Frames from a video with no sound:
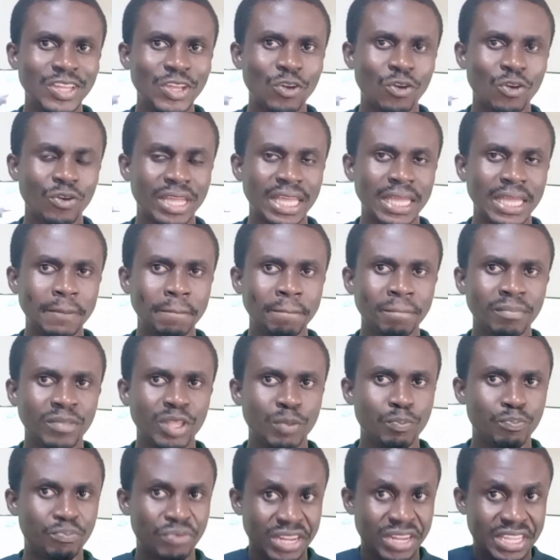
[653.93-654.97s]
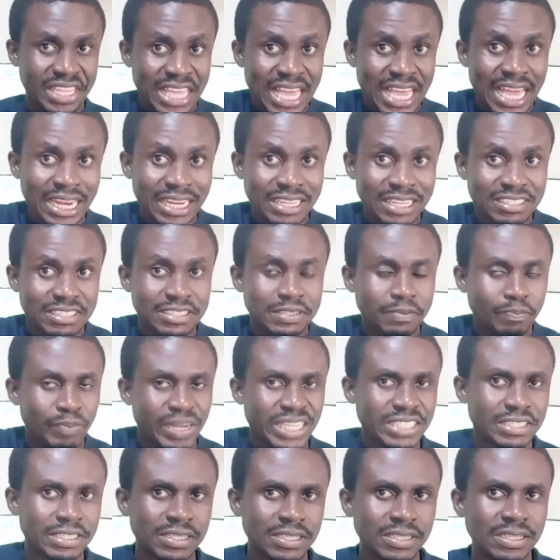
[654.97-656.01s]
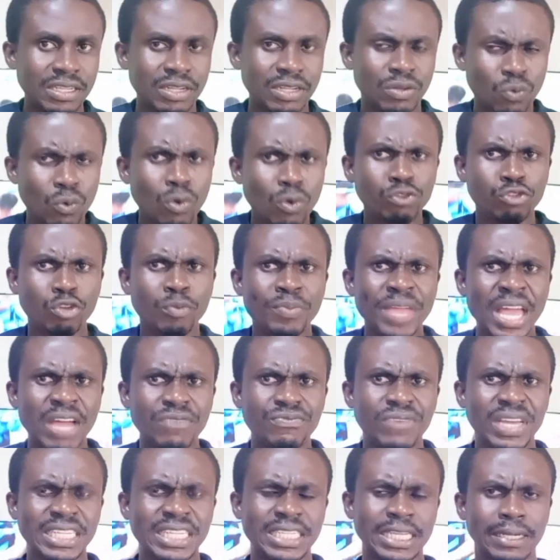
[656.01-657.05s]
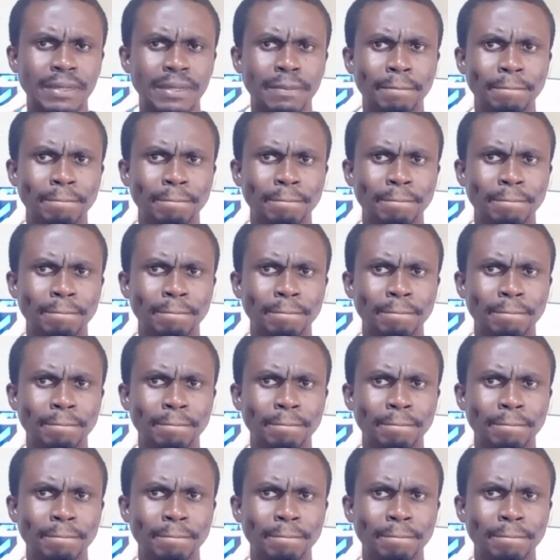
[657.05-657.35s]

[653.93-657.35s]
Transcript: Okay, brachialis muscle will also be affected.